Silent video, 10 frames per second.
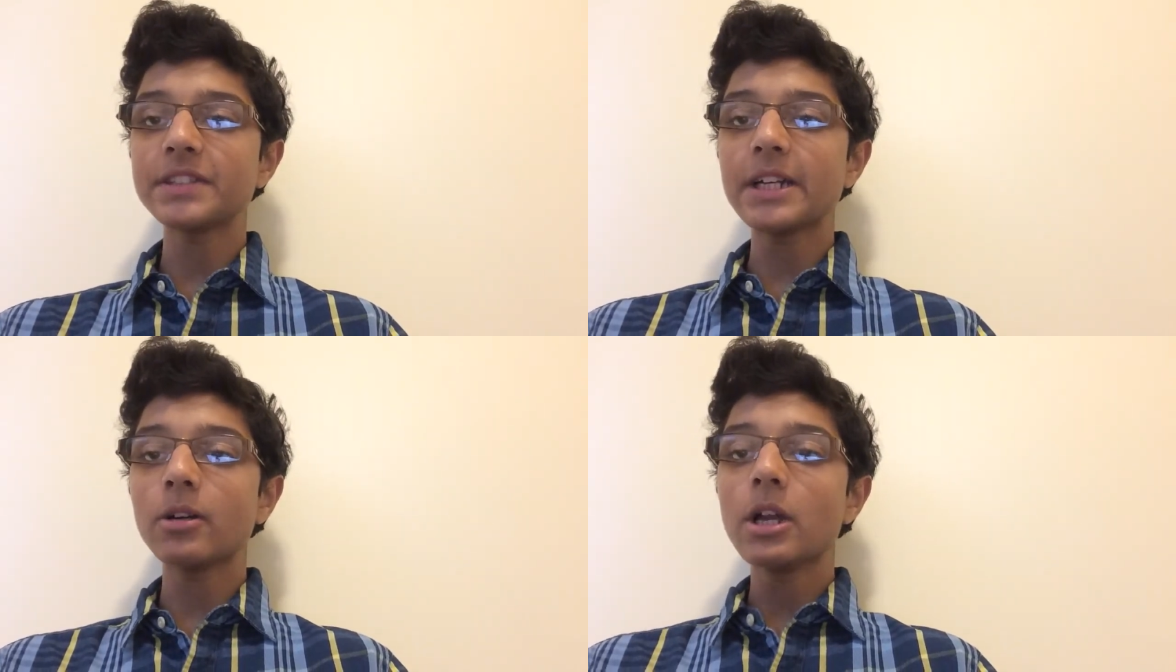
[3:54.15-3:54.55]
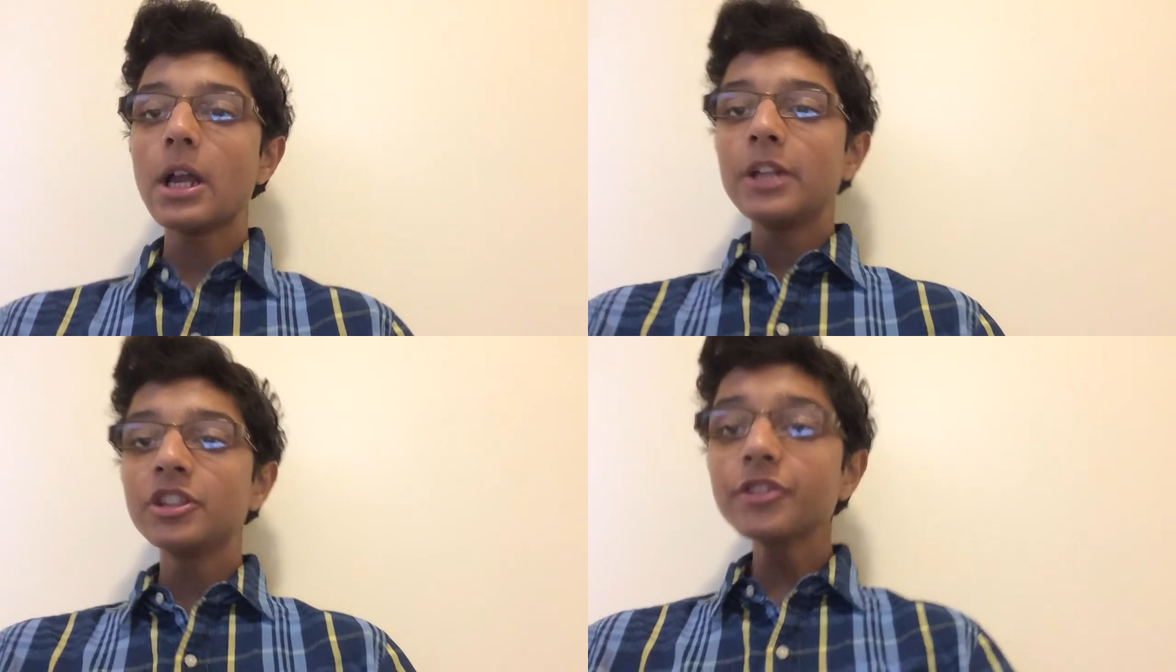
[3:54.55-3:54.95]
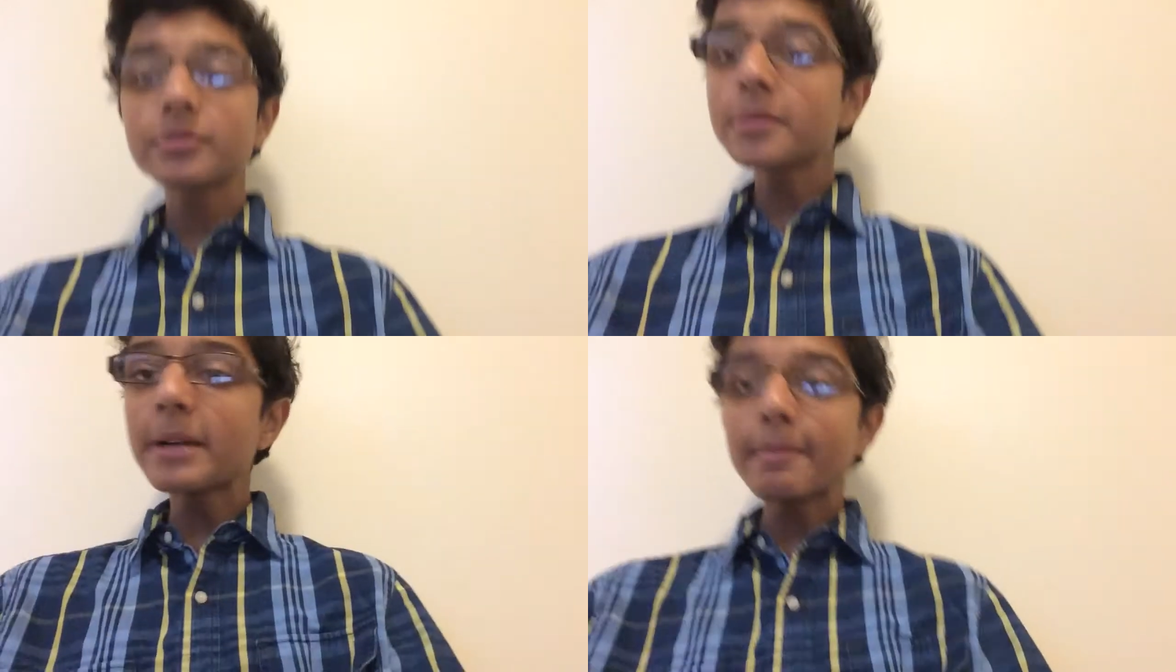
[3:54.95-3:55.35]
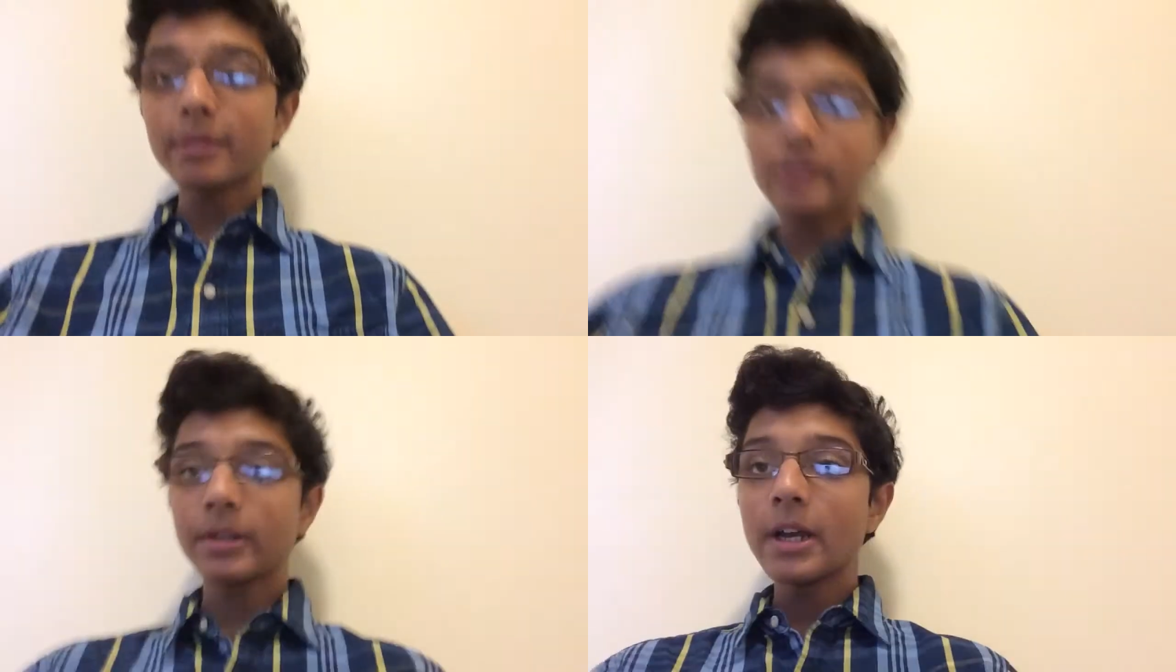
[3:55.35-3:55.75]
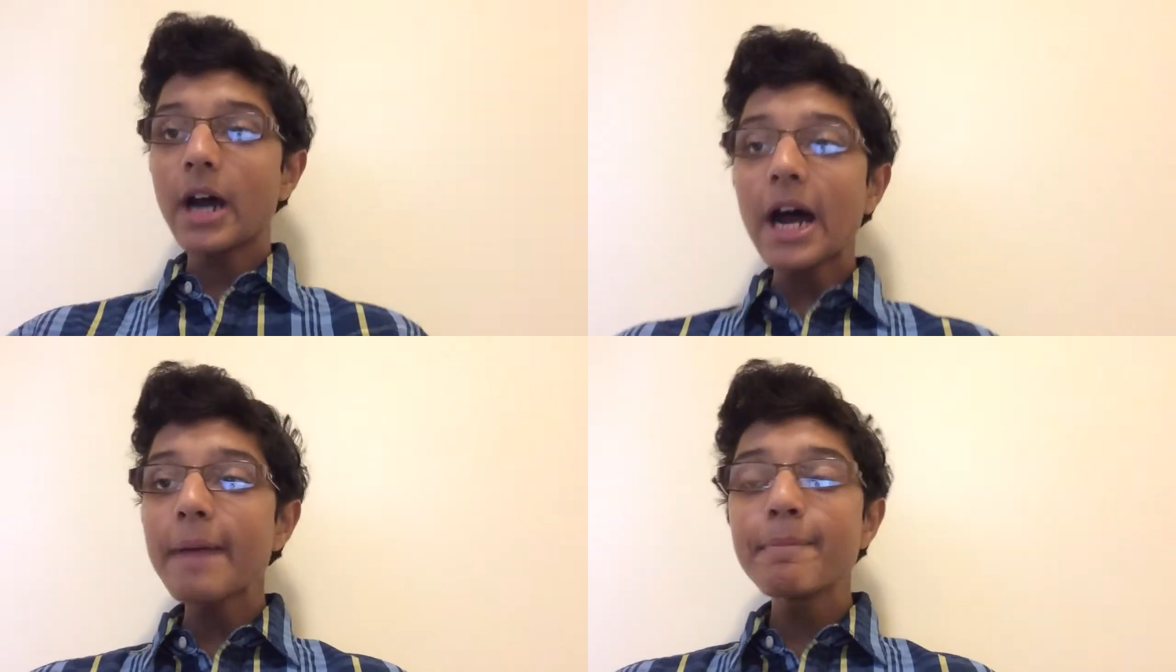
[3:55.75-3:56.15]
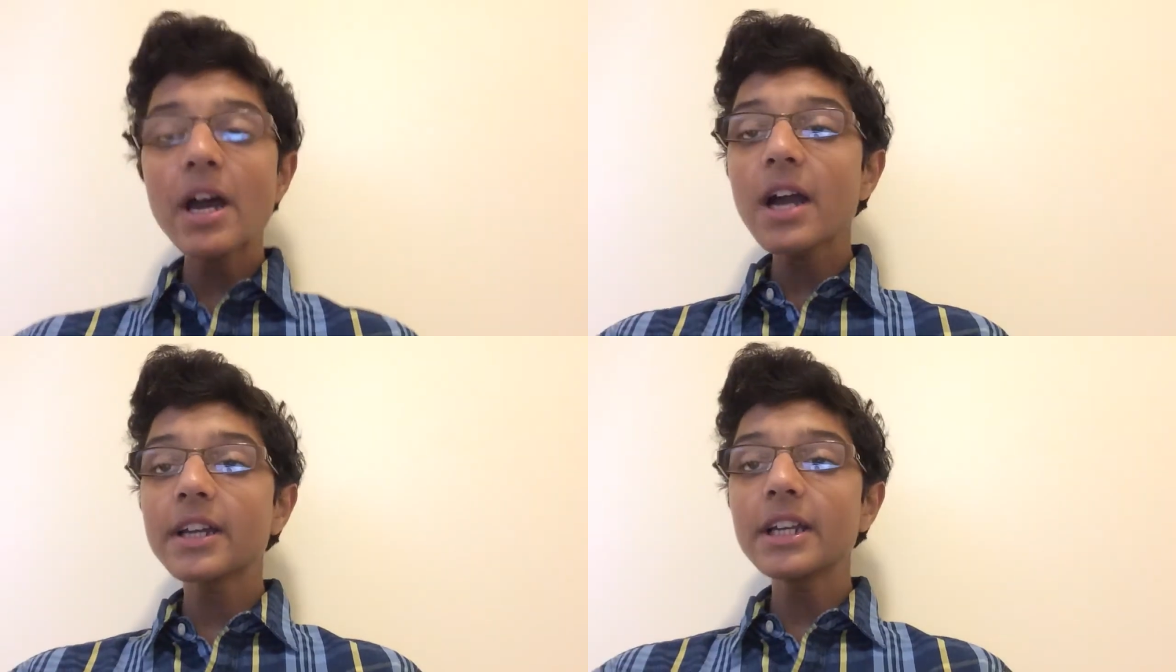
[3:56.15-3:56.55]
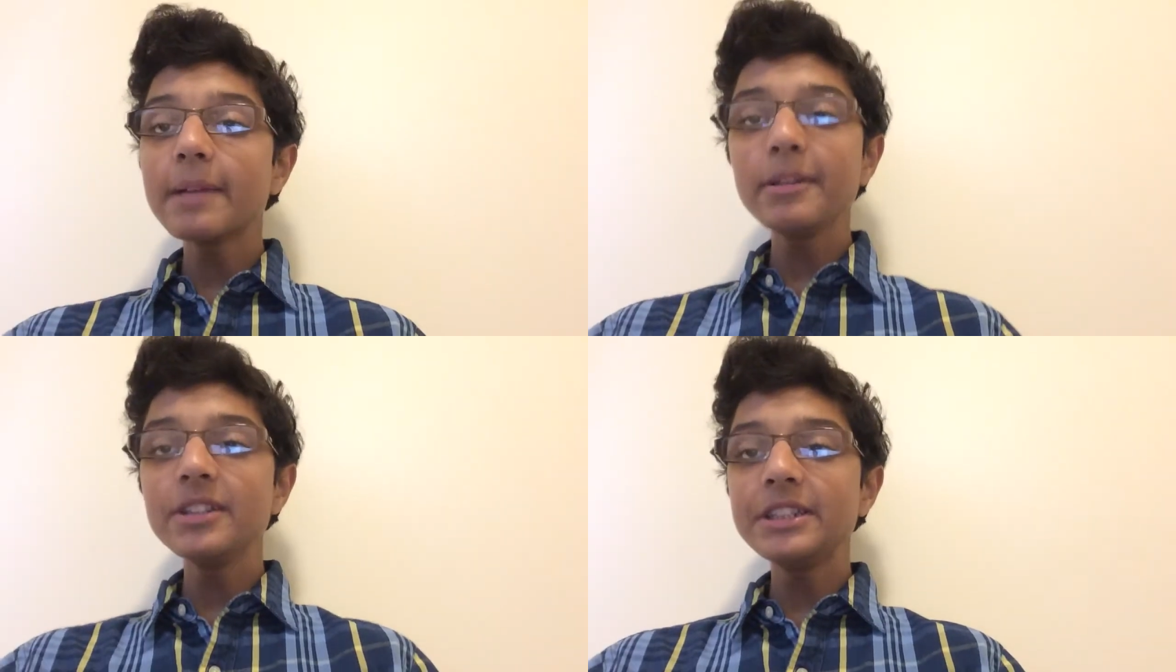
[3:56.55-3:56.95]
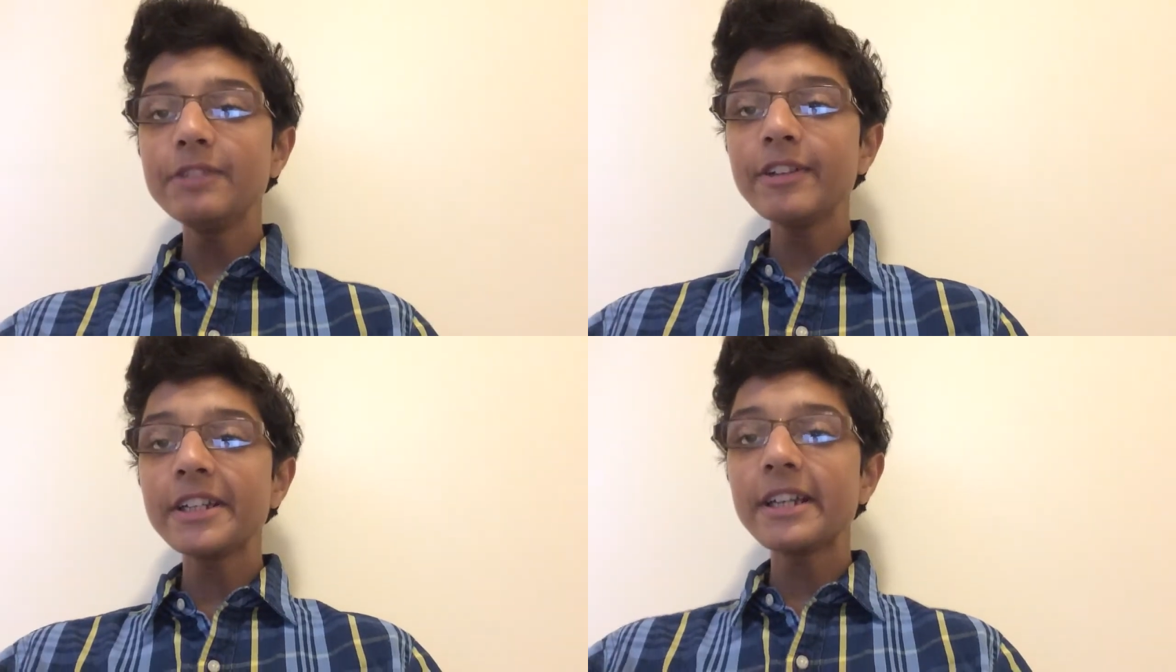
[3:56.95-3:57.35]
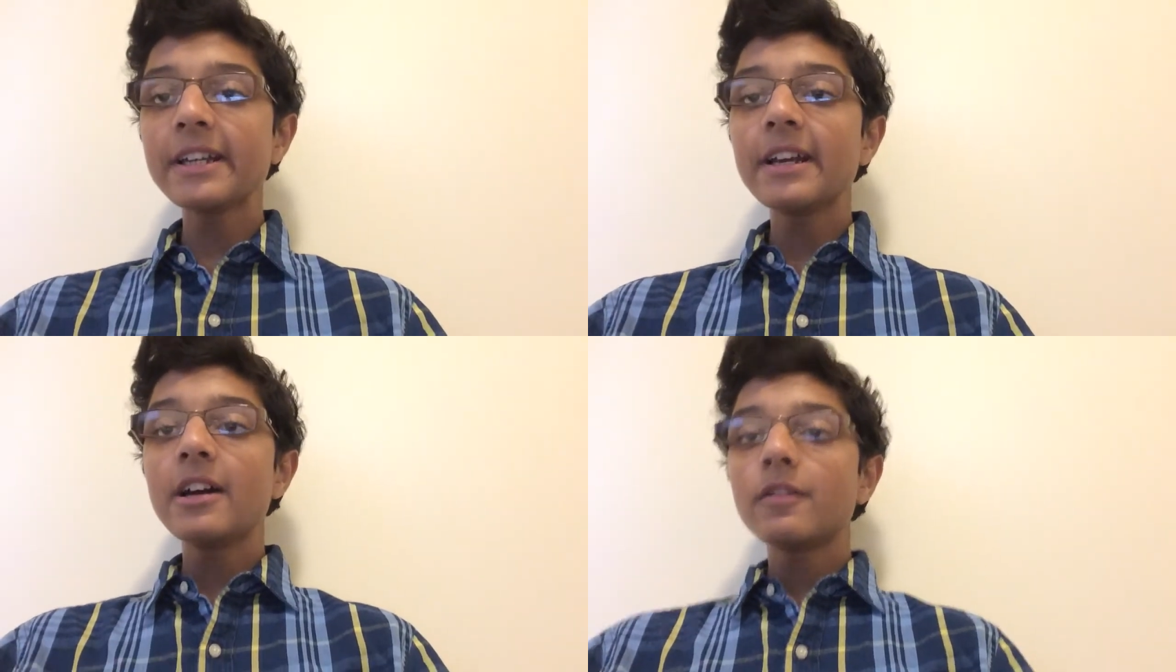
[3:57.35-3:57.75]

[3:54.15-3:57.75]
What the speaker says: Now, just remember, I'm not gonna be leaving it